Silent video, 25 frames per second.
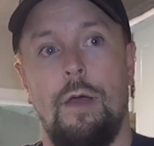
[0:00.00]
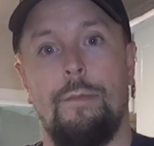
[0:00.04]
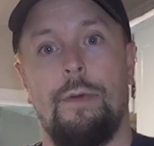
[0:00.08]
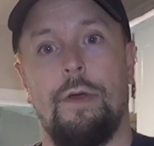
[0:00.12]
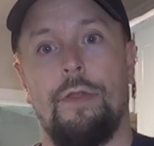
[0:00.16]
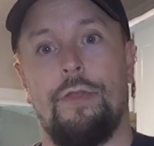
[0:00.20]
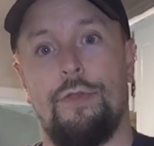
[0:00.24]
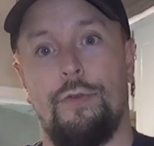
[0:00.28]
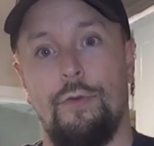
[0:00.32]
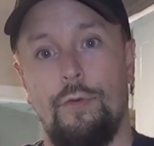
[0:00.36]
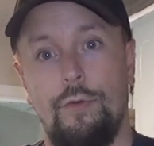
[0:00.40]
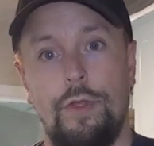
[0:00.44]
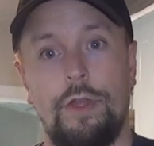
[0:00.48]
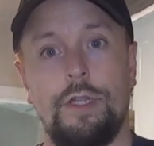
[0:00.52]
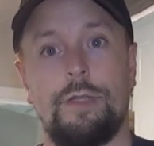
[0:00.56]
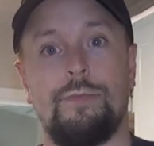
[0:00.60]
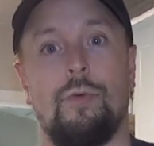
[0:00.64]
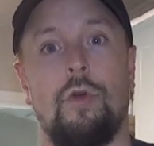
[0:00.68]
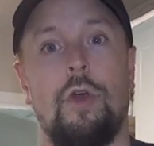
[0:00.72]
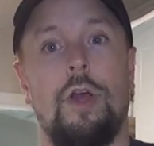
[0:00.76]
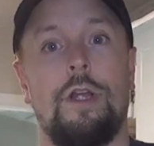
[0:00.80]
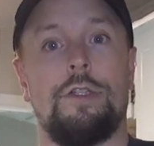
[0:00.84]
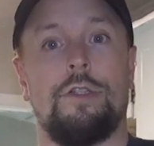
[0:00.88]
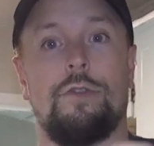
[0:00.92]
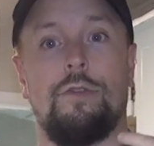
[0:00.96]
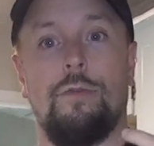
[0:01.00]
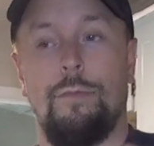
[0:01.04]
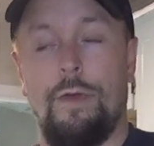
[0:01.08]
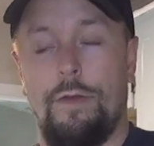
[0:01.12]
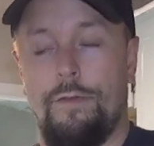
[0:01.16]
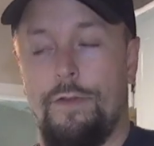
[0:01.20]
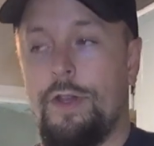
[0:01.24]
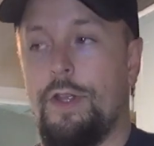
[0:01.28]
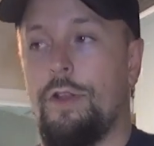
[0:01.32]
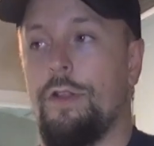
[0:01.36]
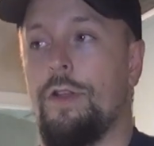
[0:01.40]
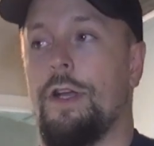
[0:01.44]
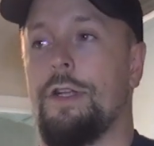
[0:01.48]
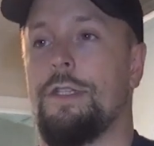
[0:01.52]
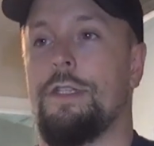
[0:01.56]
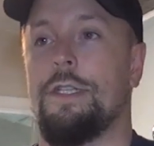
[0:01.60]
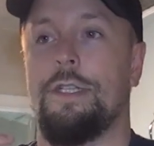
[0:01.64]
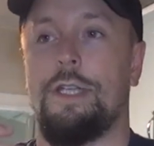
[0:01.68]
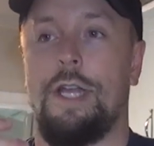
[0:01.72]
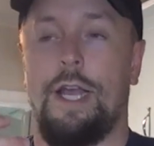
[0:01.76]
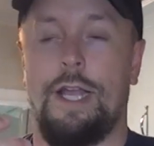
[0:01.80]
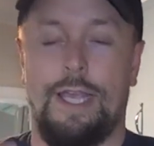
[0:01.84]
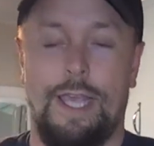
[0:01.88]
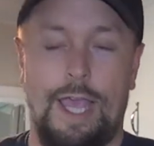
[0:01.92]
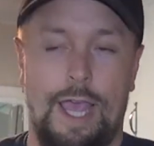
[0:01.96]
But through this process, through my video
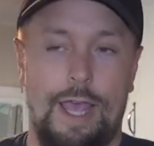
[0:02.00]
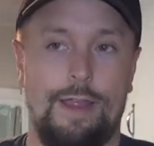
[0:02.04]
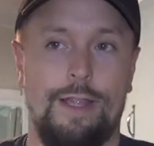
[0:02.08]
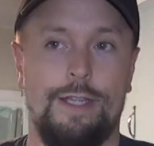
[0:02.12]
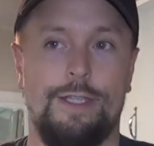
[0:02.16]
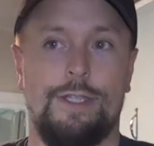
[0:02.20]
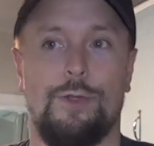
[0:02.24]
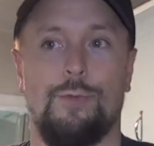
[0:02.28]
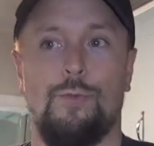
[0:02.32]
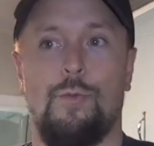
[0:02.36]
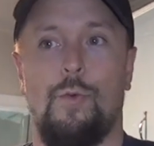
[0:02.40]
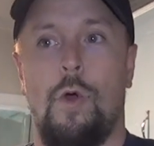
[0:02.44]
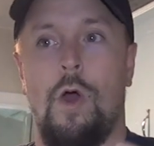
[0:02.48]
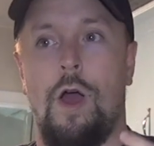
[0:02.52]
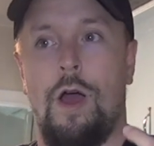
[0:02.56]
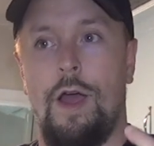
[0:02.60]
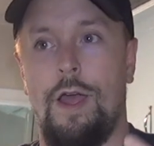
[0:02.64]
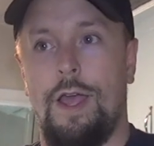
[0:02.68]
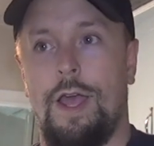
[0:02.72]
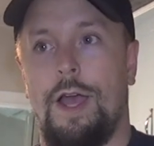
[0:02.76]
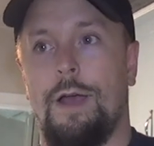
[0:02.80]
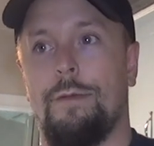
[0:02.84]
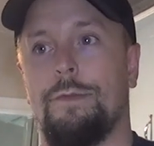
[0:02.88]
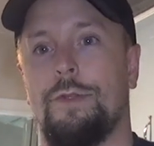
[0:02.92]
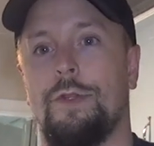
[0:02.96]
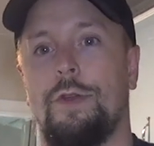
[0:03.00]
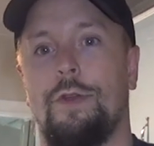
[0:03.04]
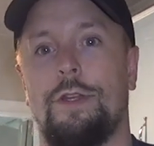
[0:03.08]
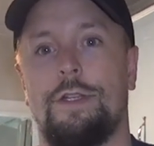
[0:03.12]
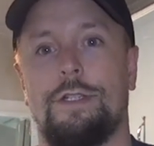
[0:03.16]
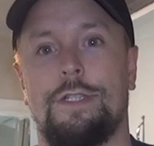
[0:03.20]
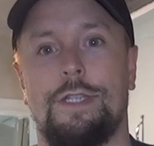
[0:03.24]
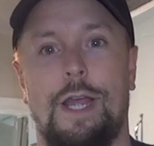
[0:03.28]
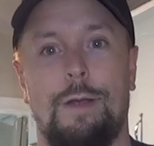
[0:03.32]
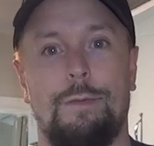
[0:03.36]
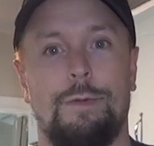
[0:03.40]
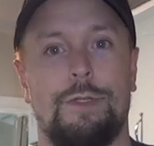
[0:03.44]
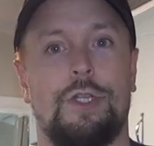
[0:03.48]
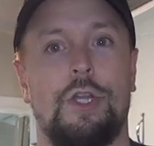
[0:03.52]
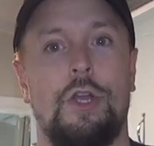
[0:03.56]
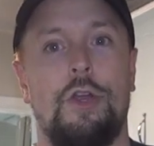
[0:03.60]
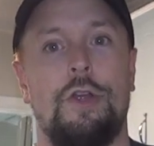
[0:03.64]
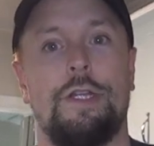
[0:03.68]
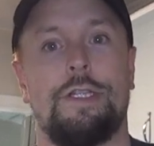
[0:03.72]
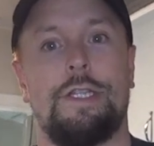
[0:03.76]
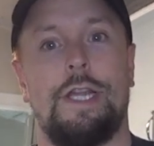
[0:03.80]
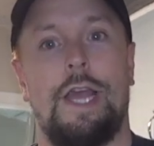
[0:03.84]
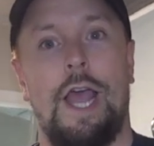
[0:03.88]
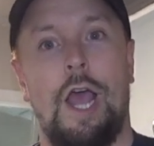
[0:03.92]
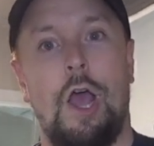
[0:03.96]
logs, again, this is why I'm doing
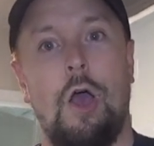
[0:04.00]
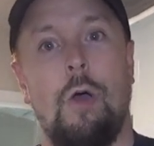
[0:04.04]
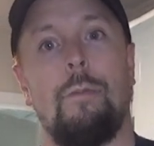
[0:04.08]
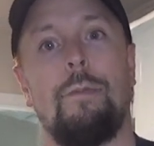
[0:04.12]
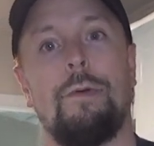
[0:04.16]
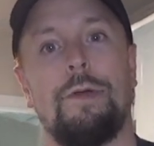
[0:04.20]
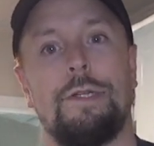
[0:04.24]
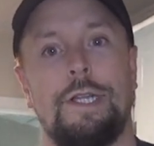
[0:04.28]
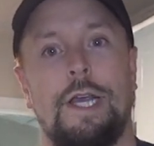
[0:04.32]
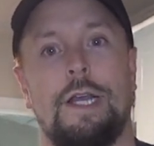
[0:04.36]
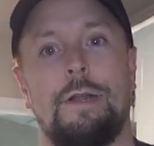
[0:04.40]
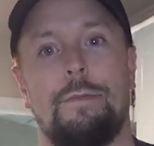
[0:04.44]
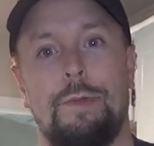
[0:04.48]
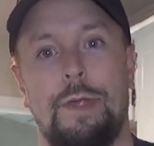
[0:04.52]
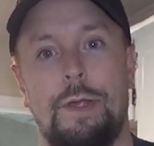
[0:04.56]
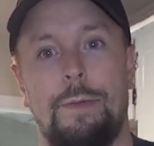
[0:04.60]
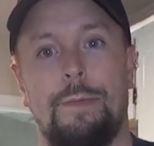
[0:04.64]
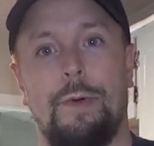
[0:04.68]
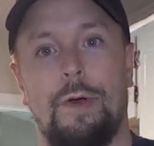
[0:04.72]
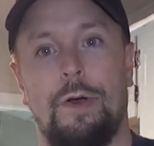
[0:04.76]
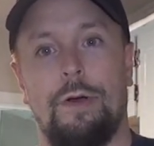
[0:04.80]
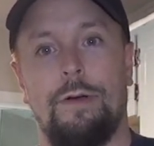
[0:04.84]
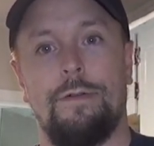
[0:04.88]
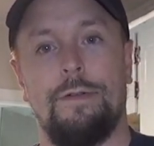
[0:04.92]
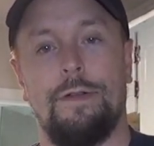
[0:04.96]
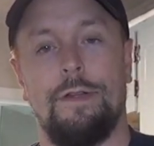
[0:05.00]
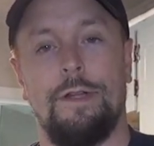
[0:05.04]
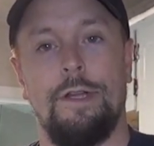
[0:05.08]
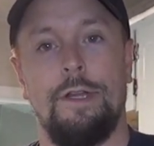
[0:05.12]
cybersecurity, is to help protect people.